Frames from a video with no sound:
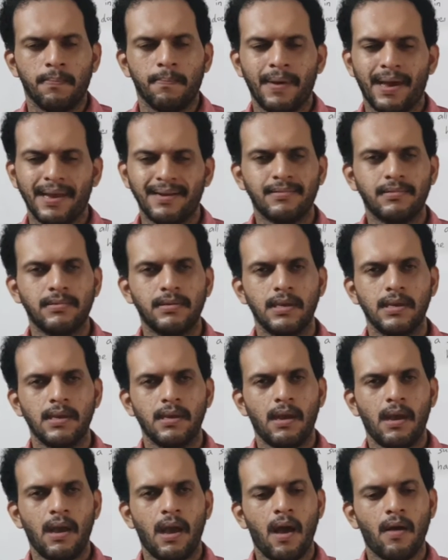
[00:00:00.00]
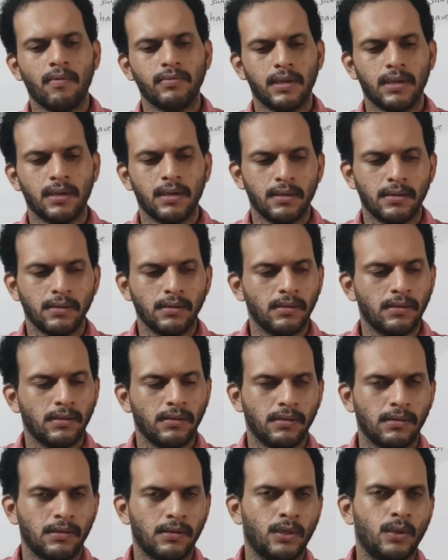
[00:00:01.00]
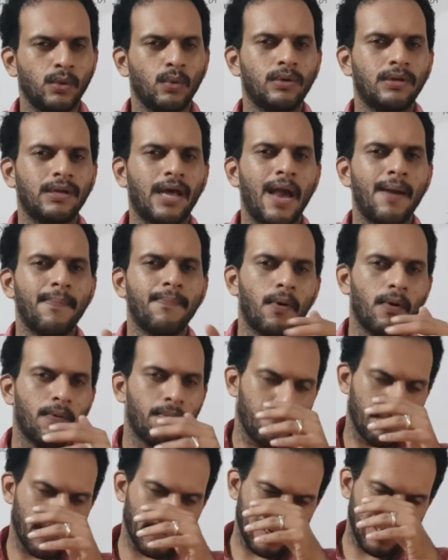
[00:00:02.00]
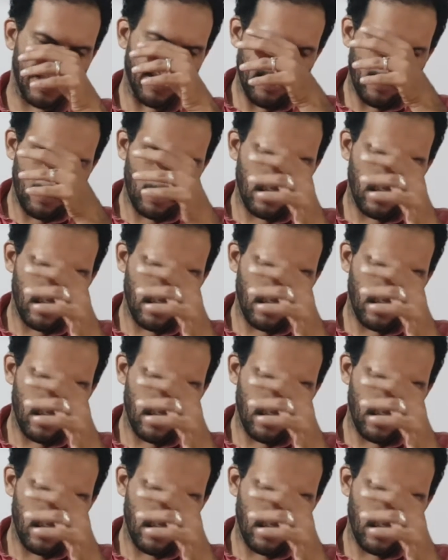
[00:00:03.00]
Bensi have the two type of money.